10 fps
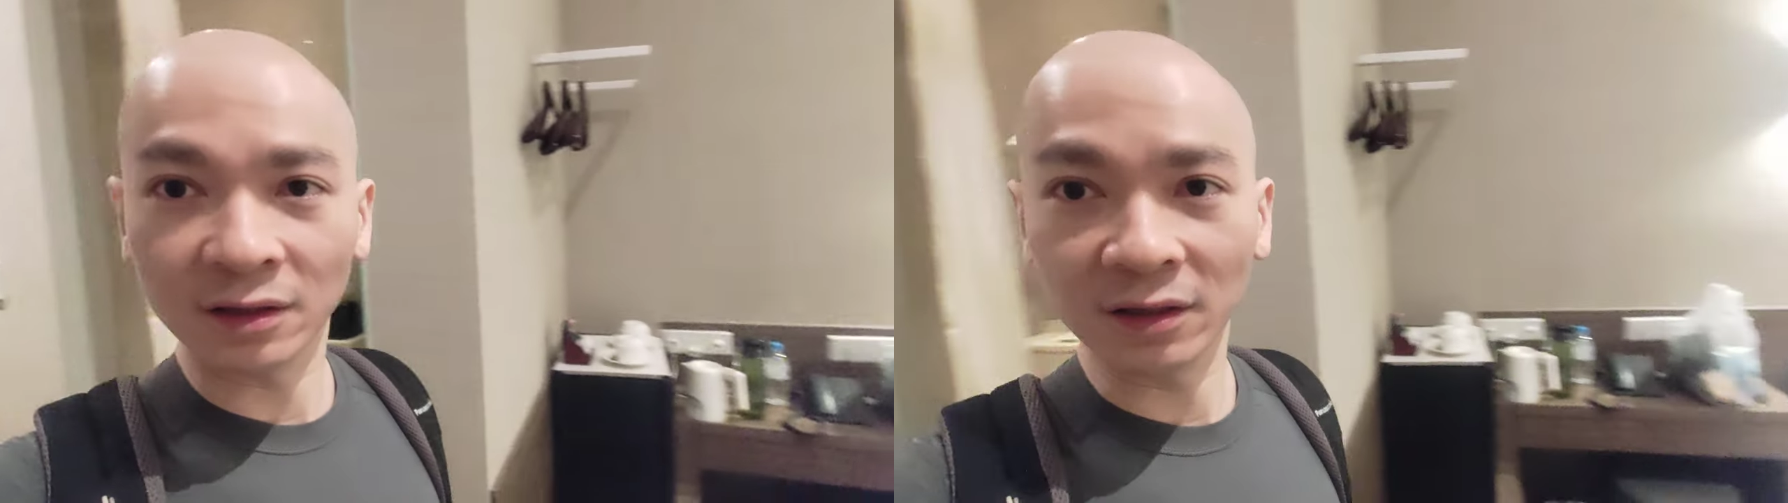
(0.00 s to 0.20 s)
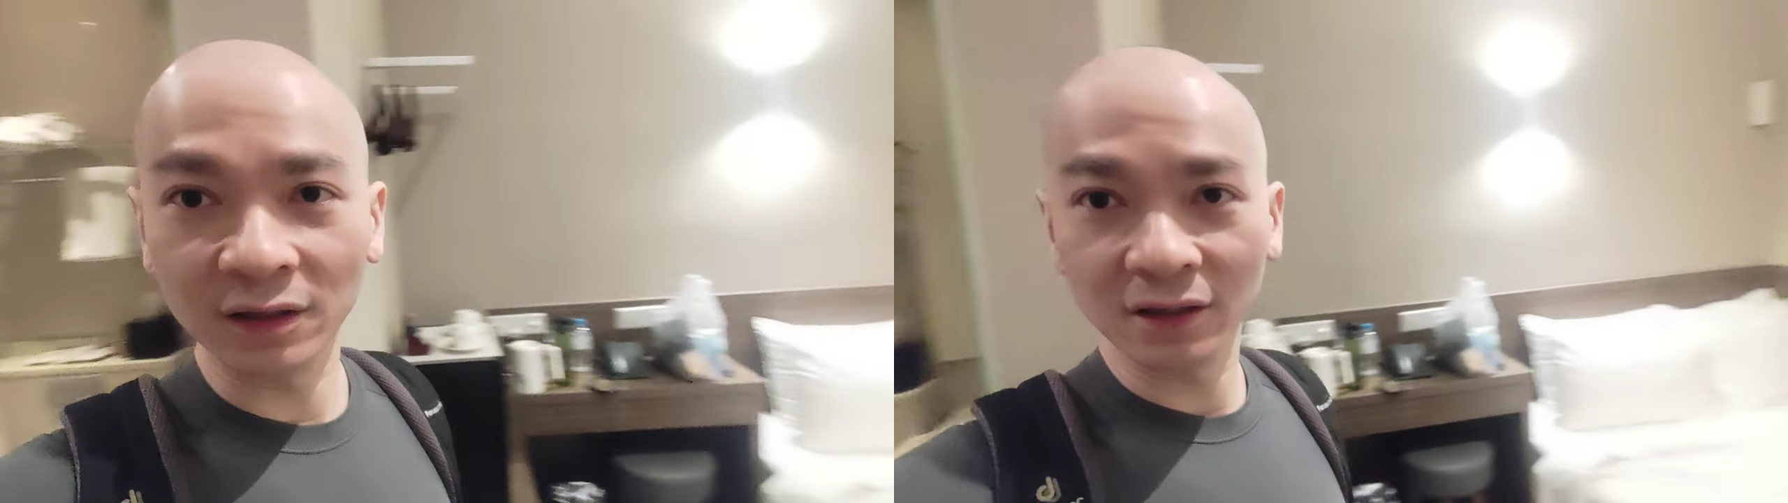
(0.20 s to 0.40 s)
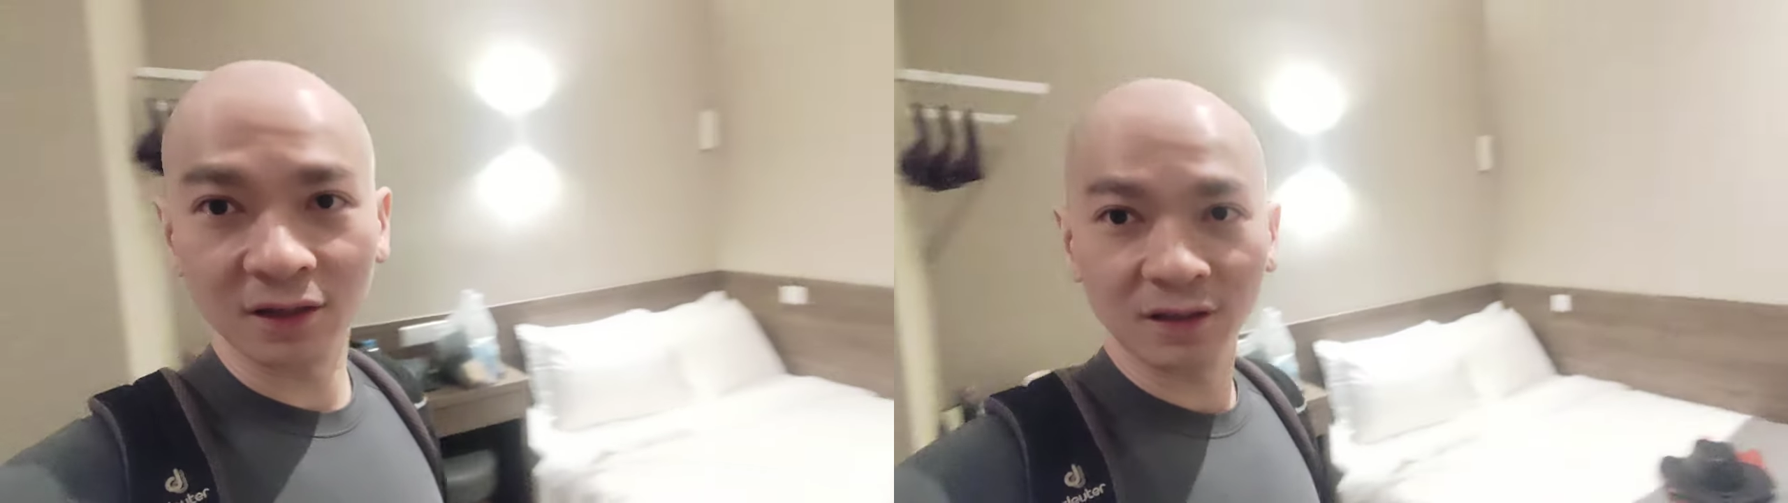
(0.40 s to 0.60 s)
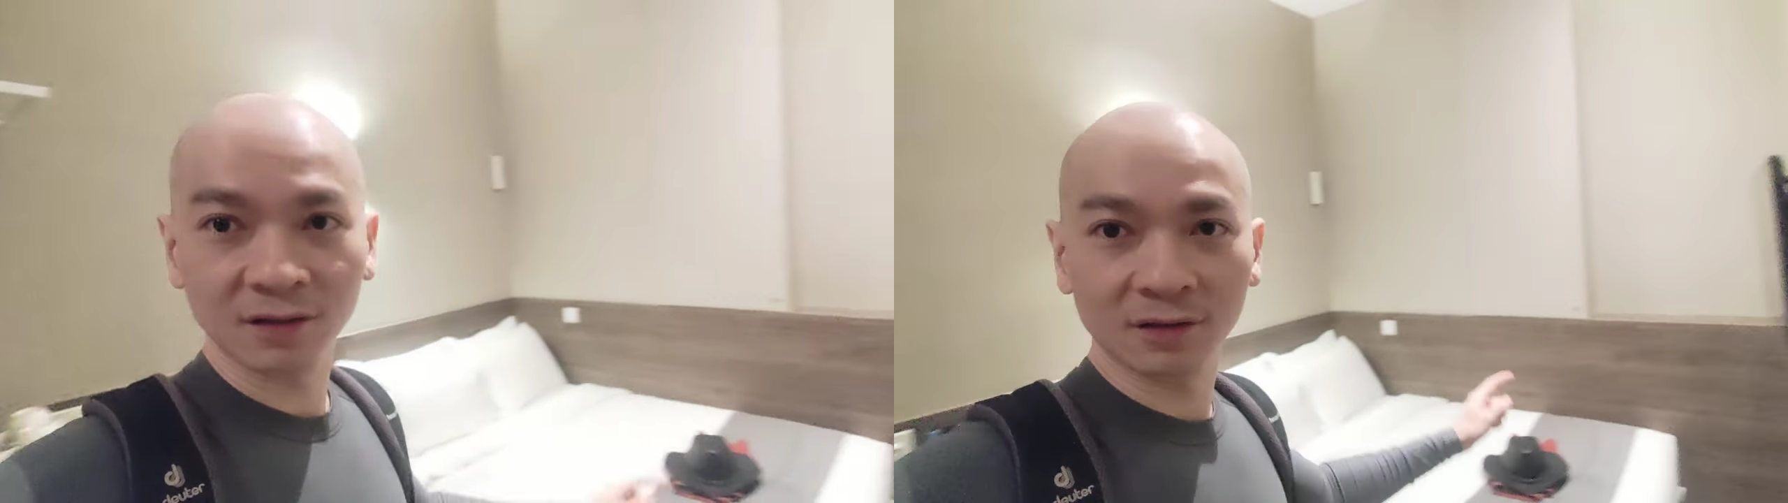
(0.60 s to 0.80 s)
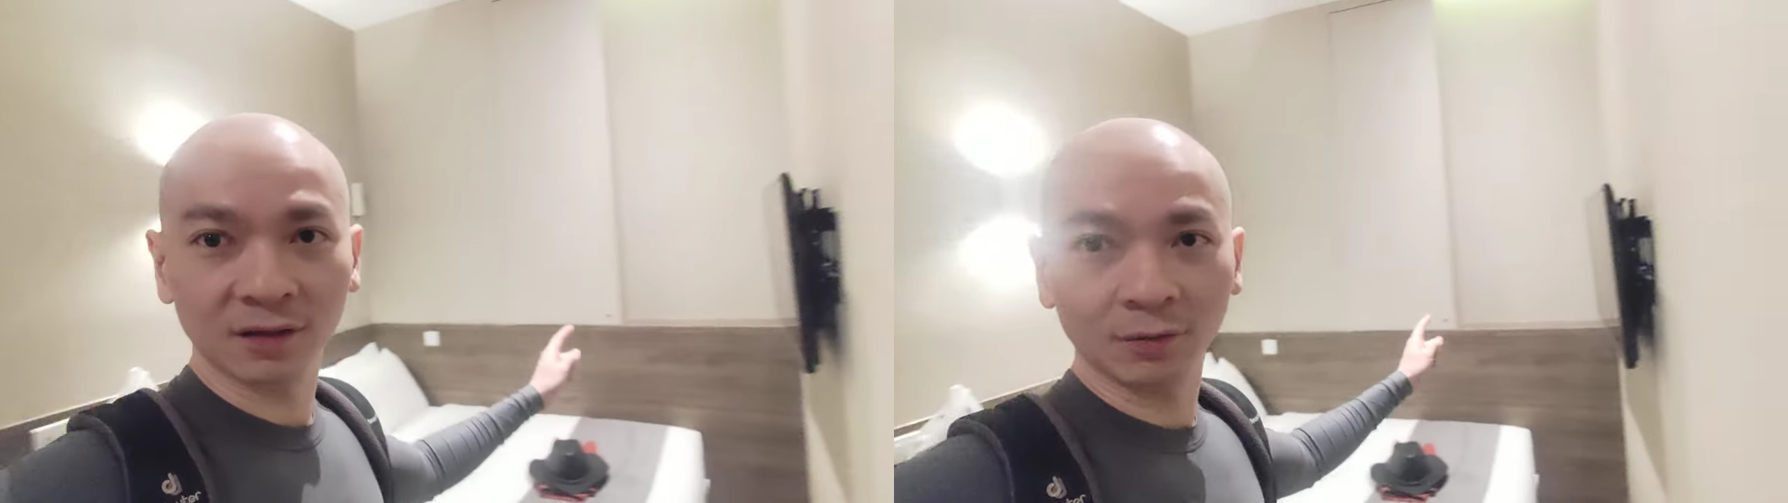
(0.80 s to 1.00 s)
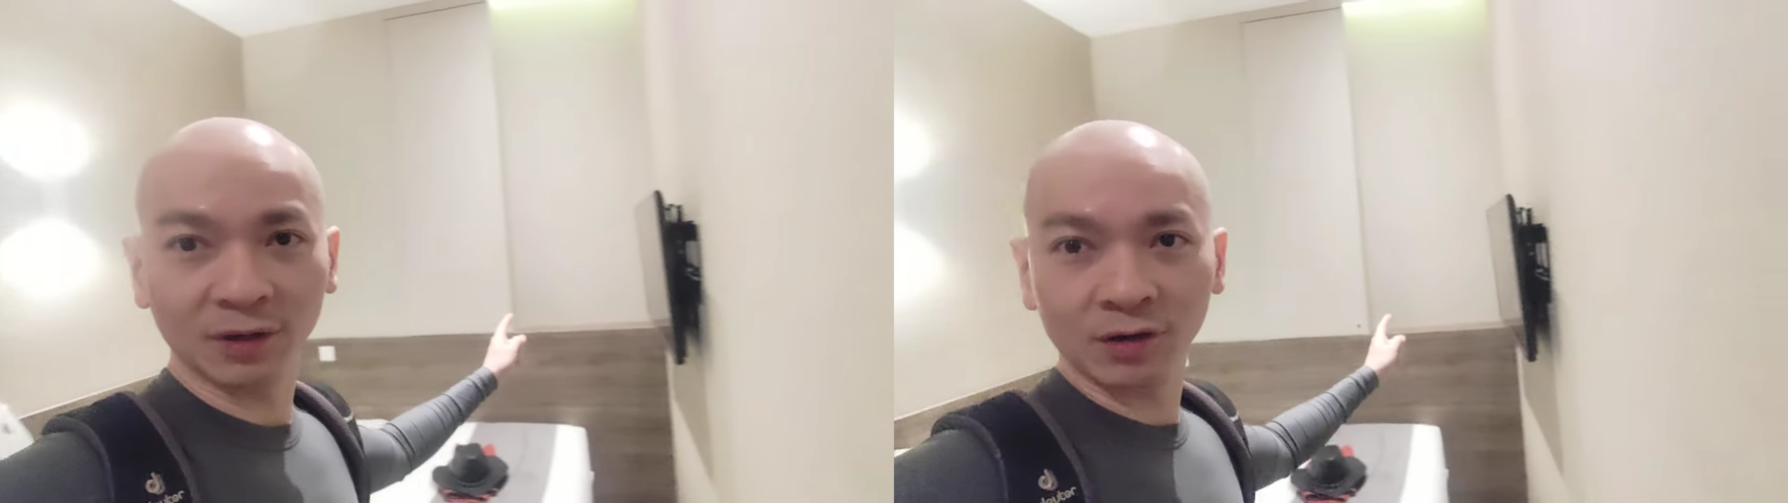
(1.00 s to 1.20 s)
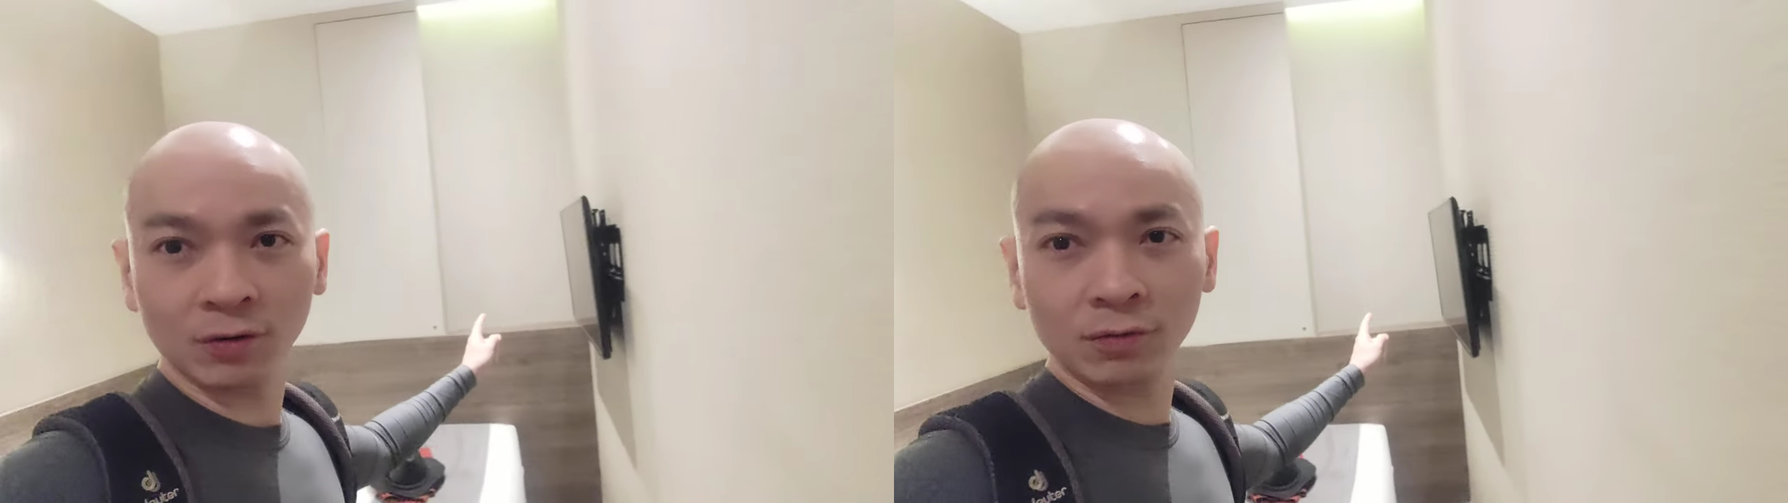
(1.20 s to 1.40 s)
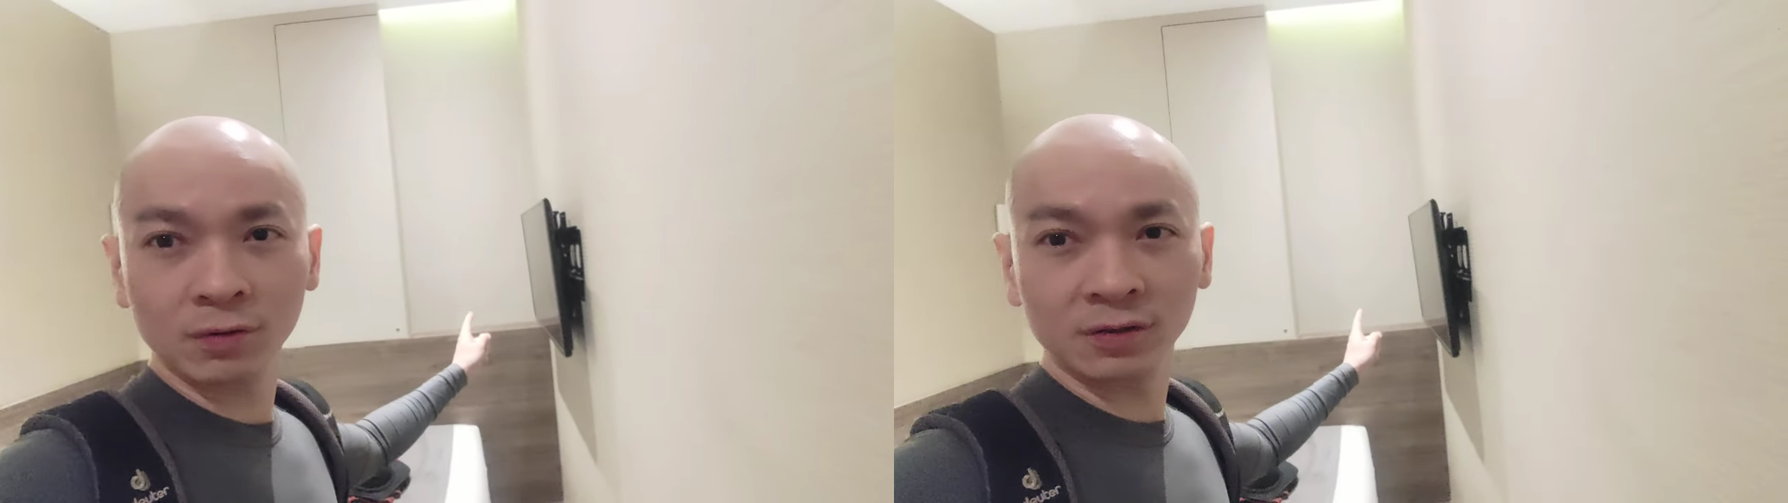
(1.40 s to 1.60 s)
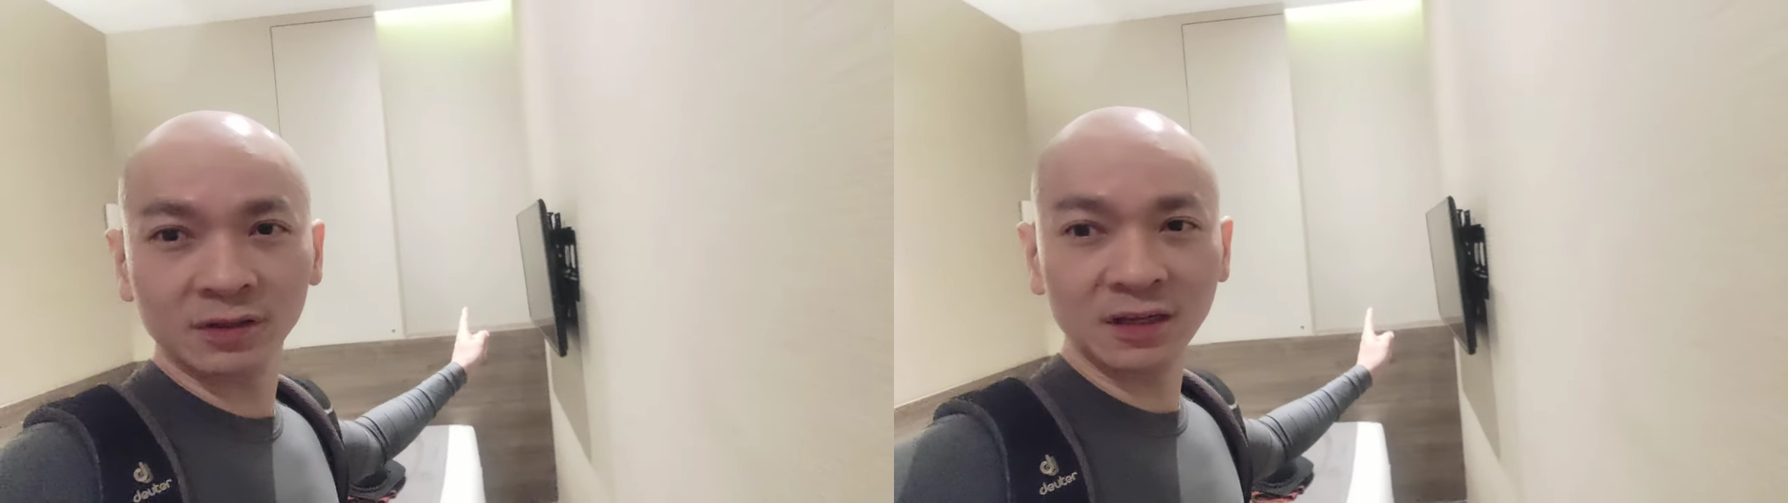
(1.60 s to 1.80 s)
There we go.